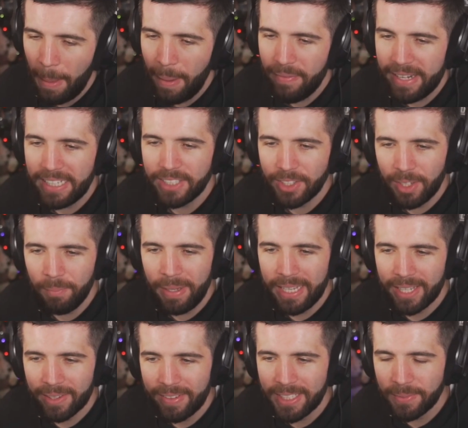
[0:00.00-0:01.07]
I think this is a good
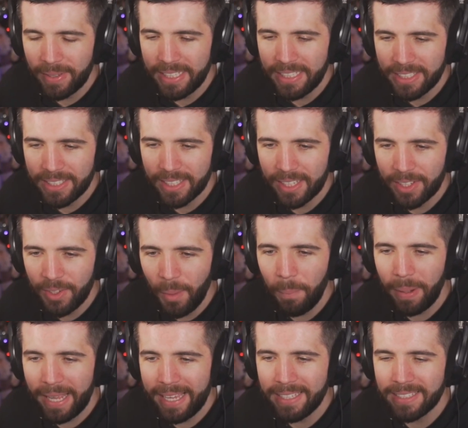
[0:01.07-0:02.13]
medium, this is a good
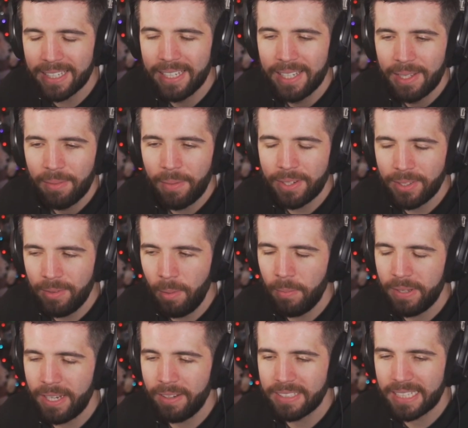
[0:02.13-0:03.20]
place where we can do football
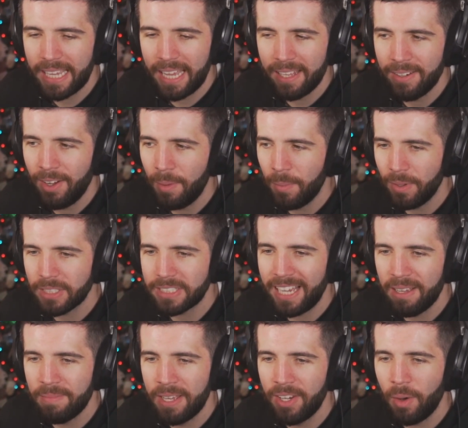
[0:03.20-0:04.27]
videos again on More
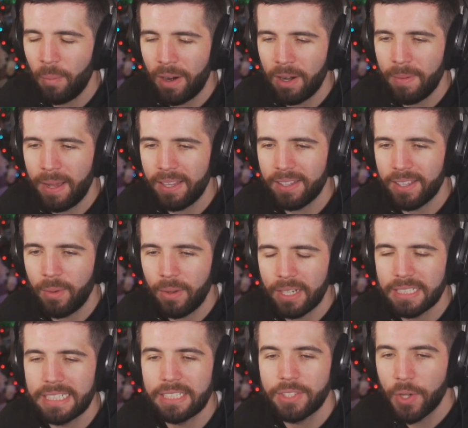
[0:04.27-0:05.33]
Sidemen, not worry about the
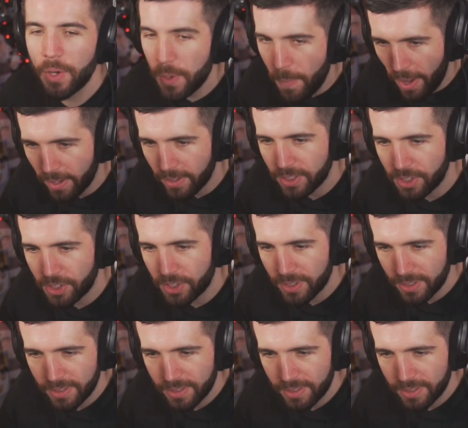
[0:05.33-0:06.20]
quality too much.